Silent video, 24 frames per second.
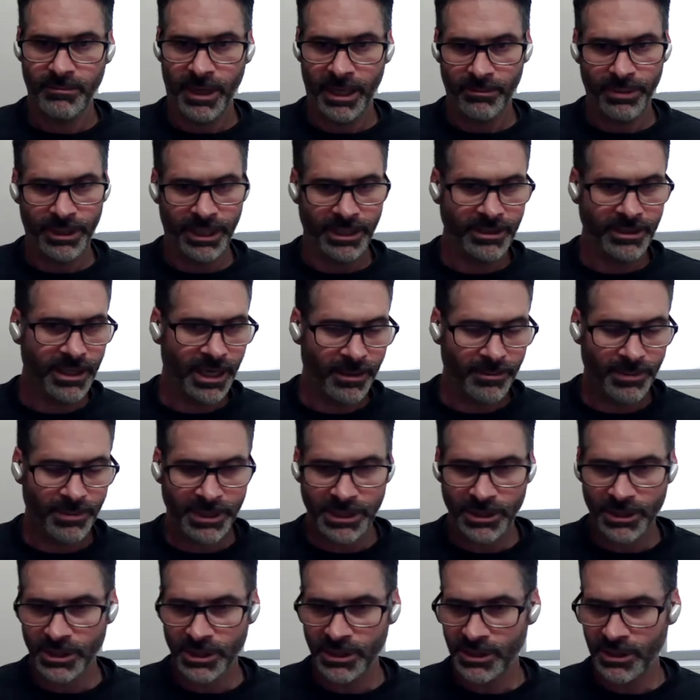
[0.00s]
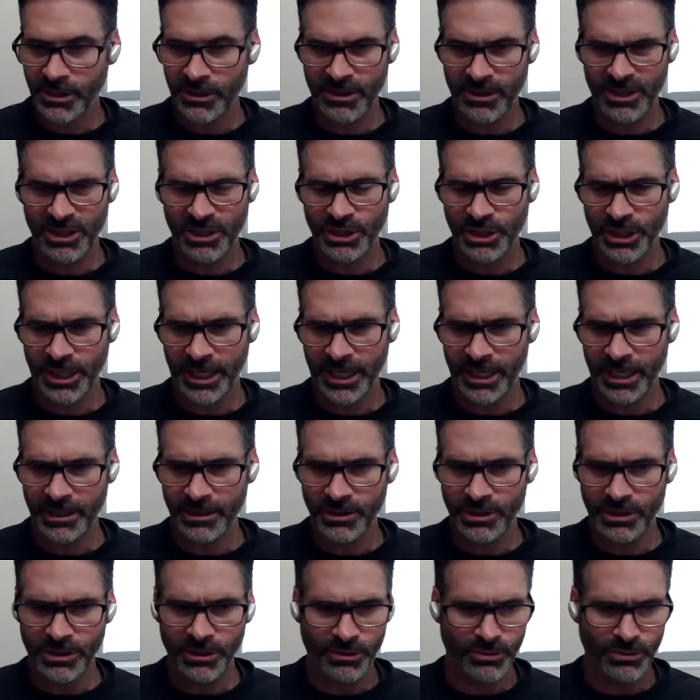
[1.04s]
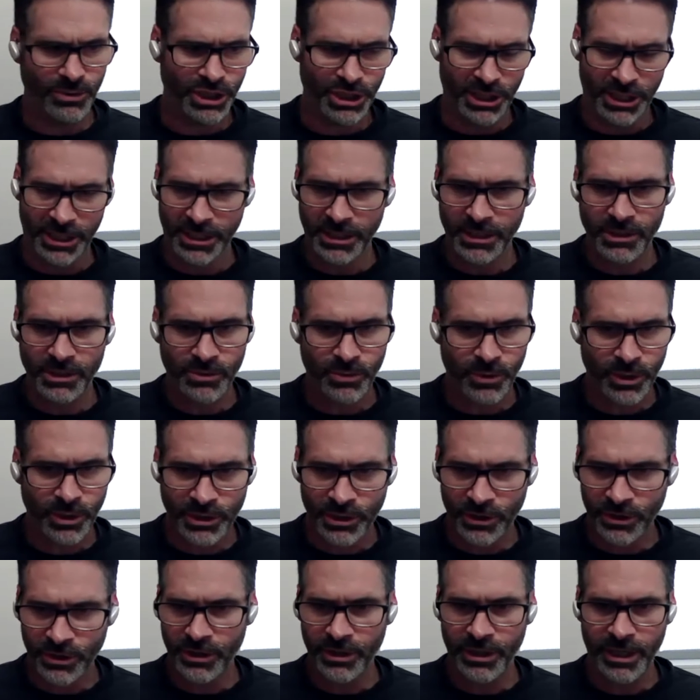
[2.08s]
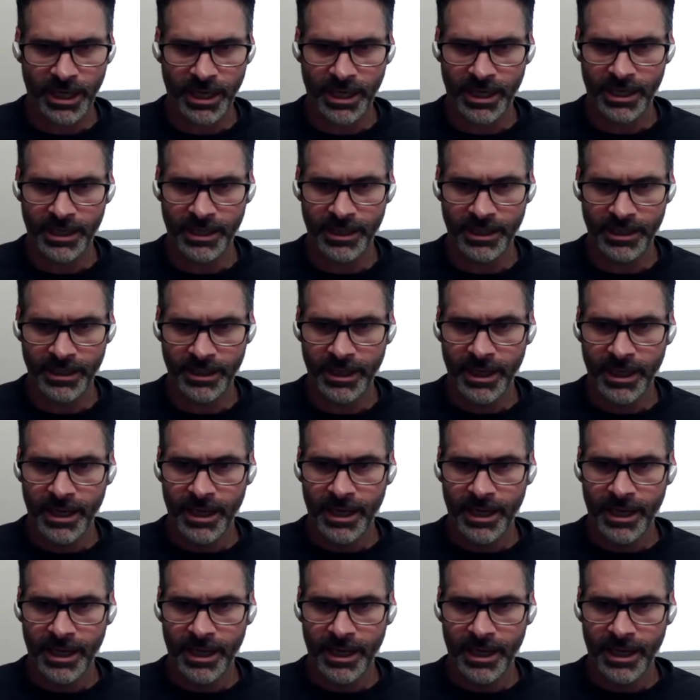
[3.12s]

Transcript: my blood composition started to change. New genes were turned on.